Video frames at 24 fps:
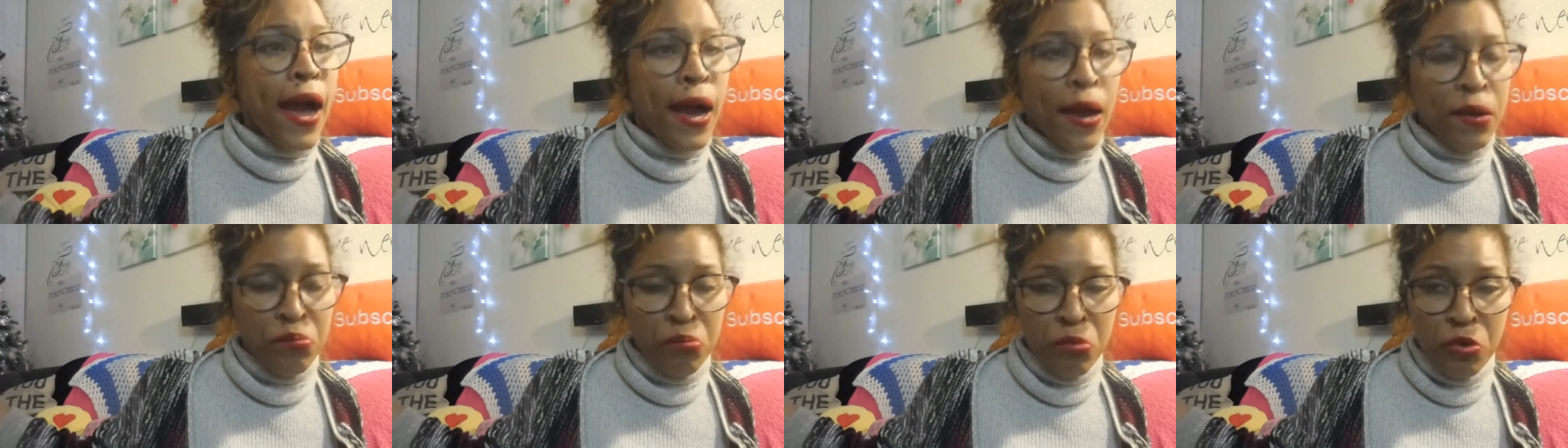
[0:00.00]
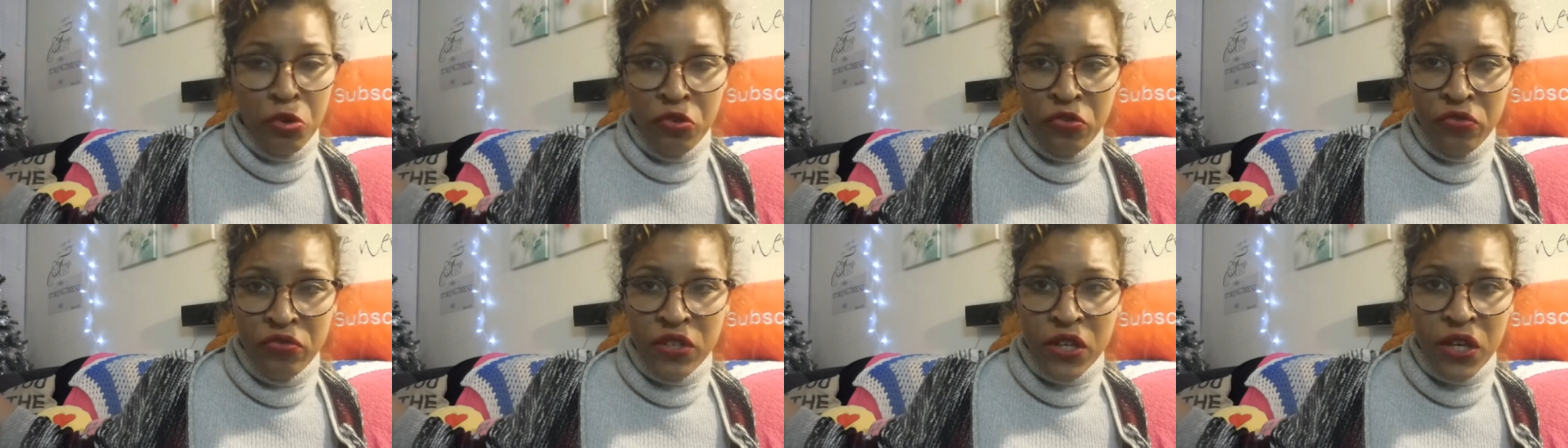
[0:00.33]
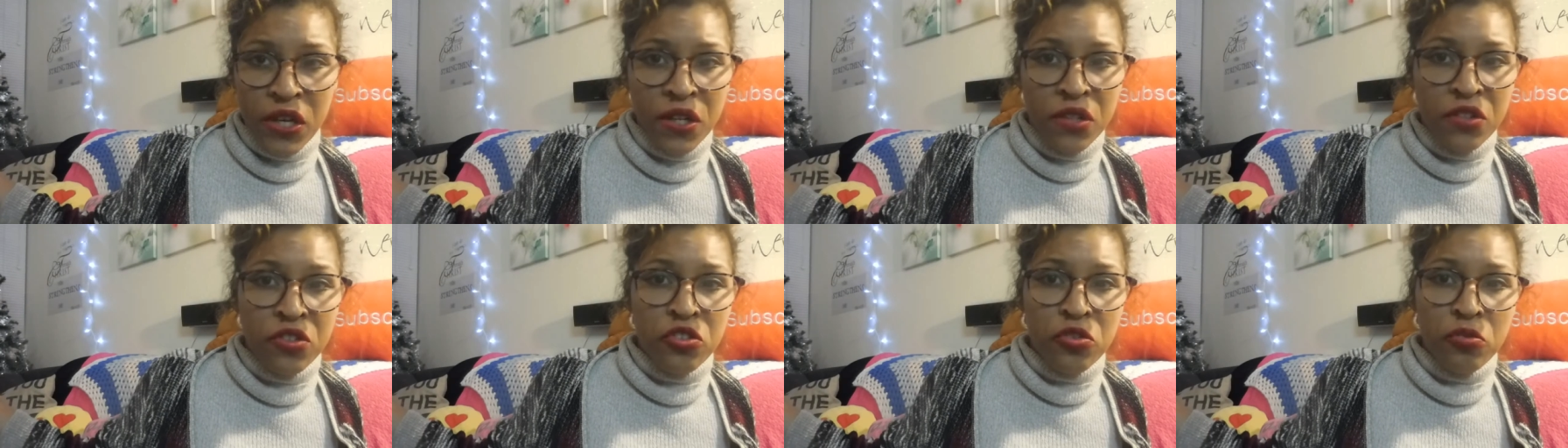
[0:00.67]
I moved
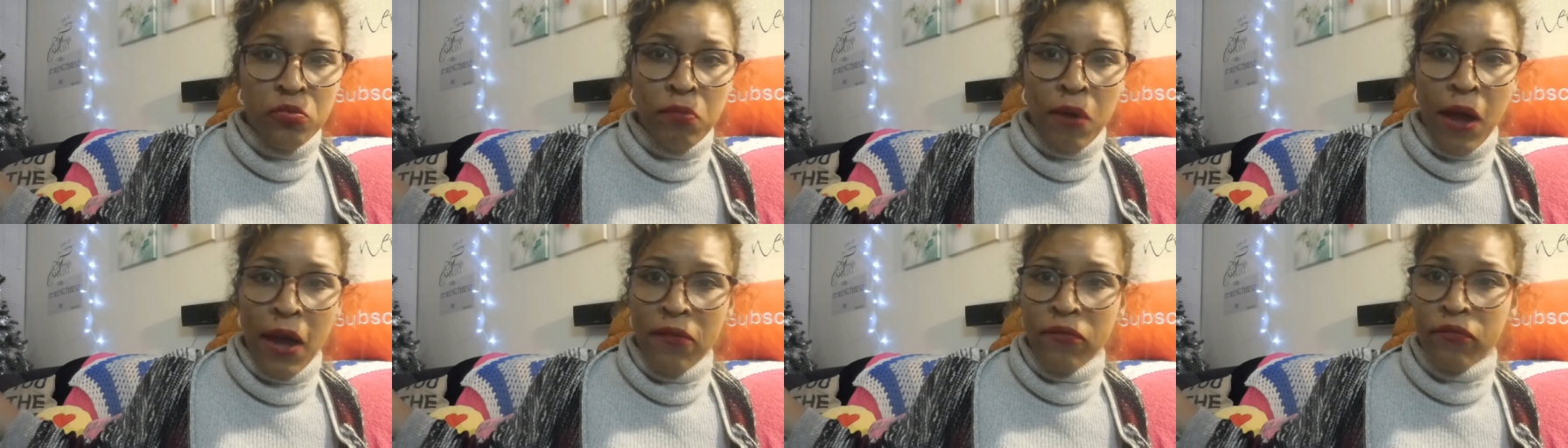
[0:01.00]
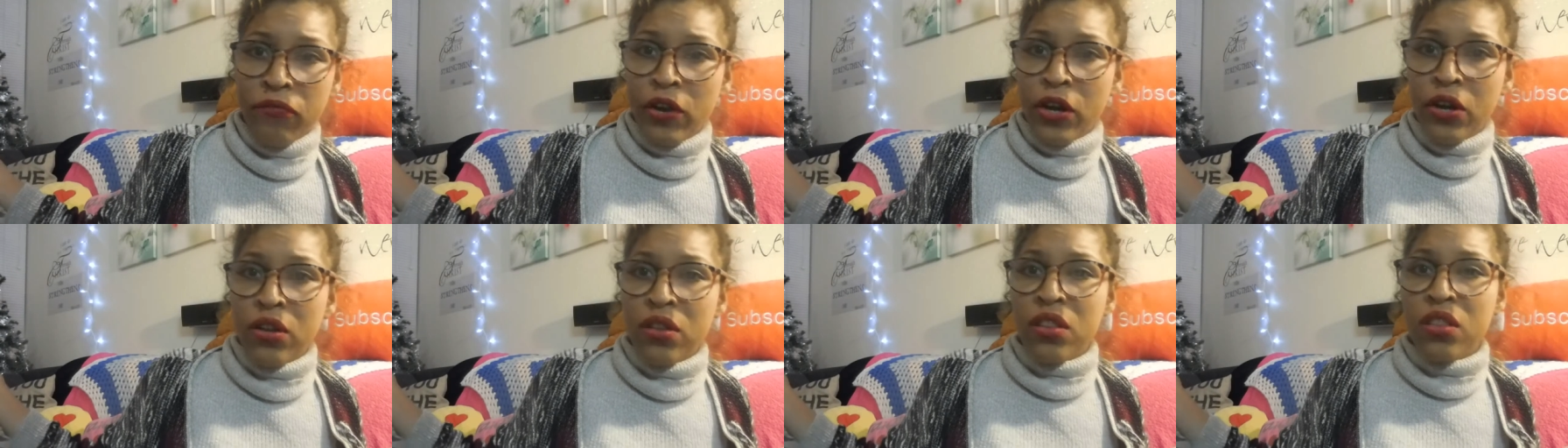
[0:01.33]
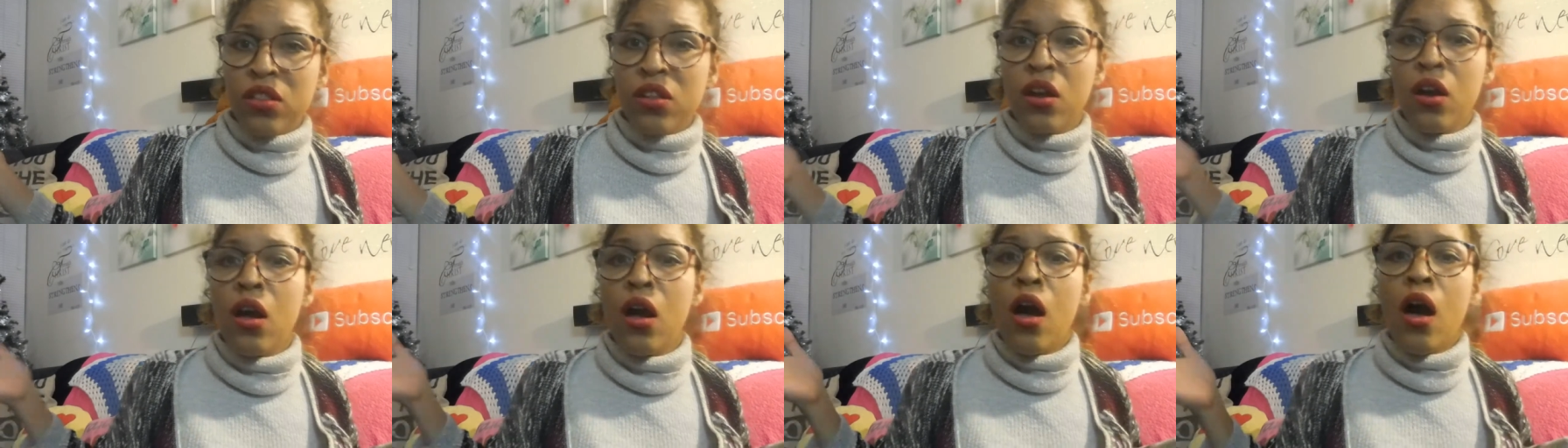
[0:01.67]
into my first
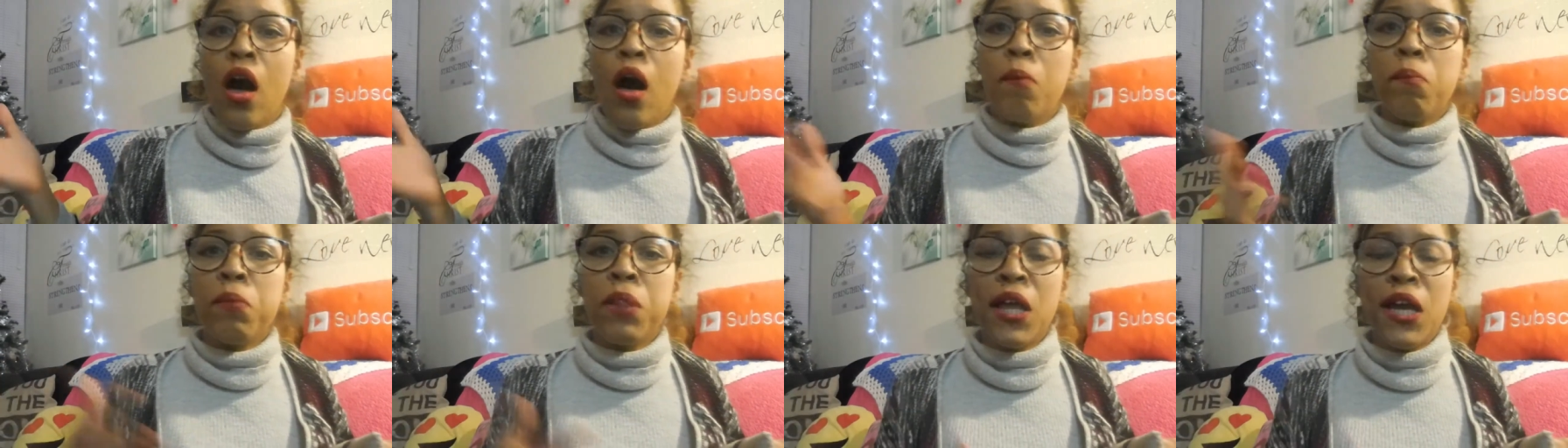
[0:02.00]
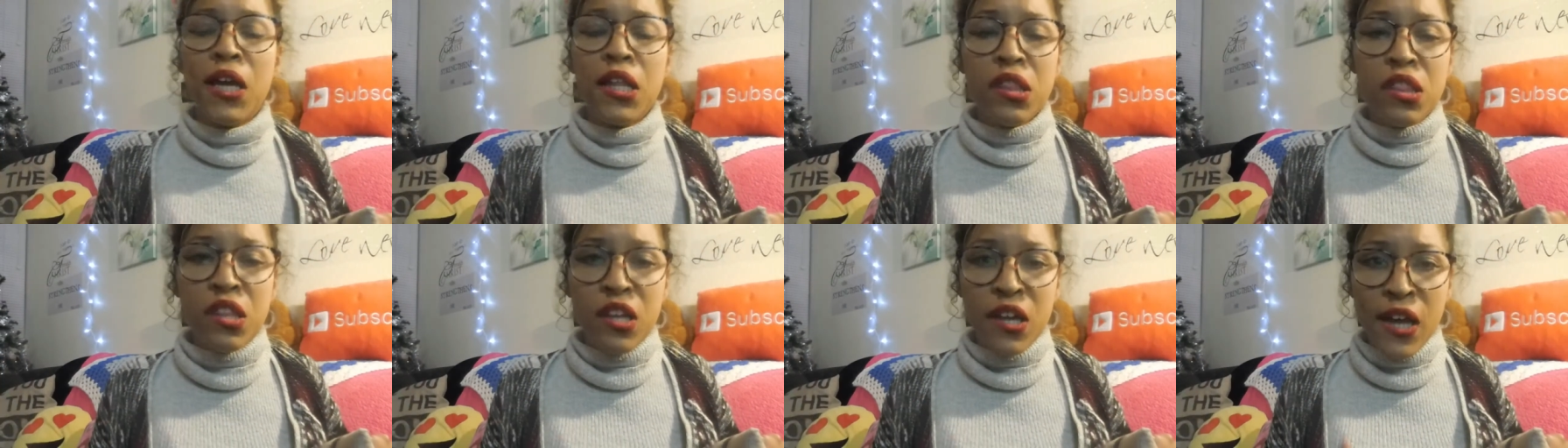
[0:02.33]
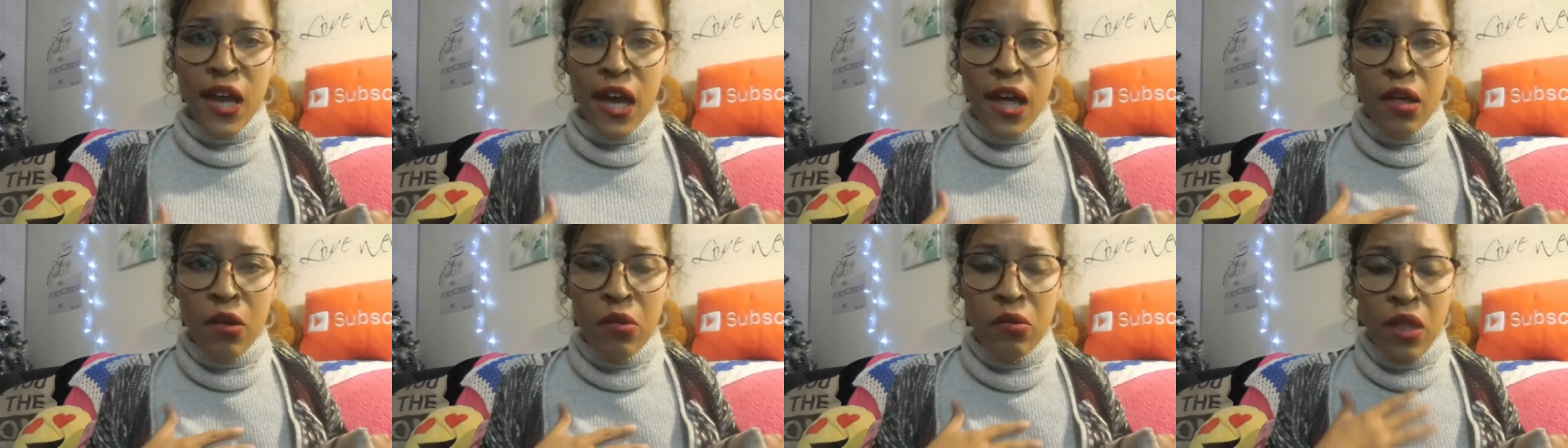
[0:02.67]
place to
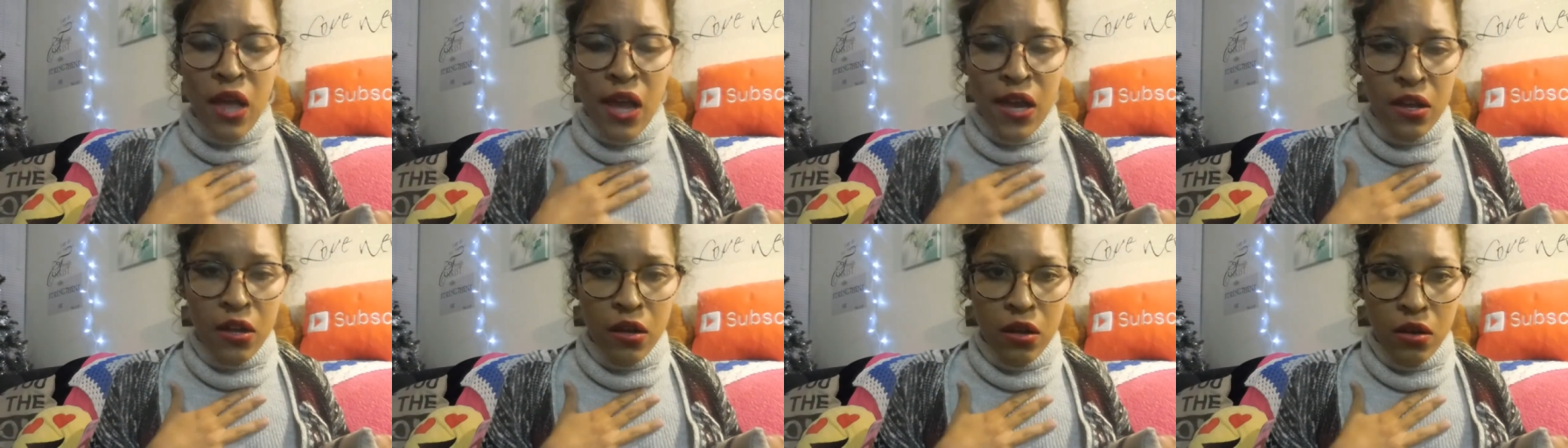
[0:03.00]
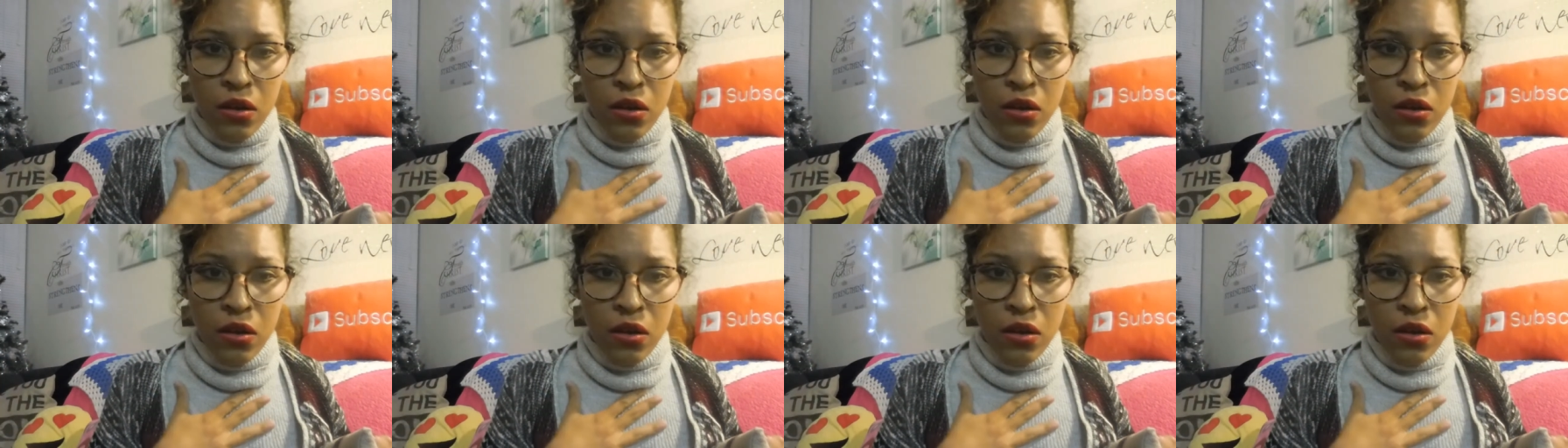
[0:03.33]
get like.